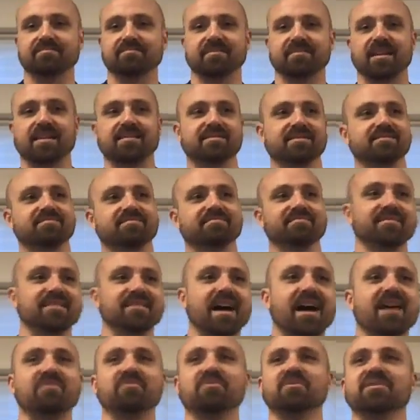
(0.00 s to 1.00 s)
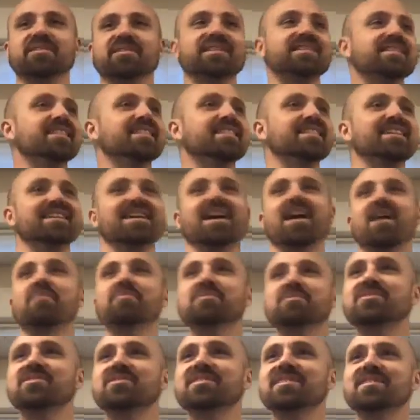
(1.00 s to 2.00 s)
It's not really the thing I
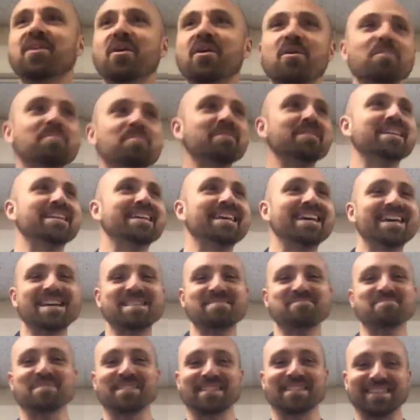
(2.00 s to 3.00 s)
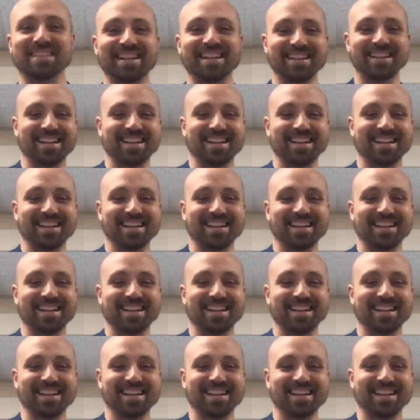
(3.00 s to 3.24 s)
was hoping to get, but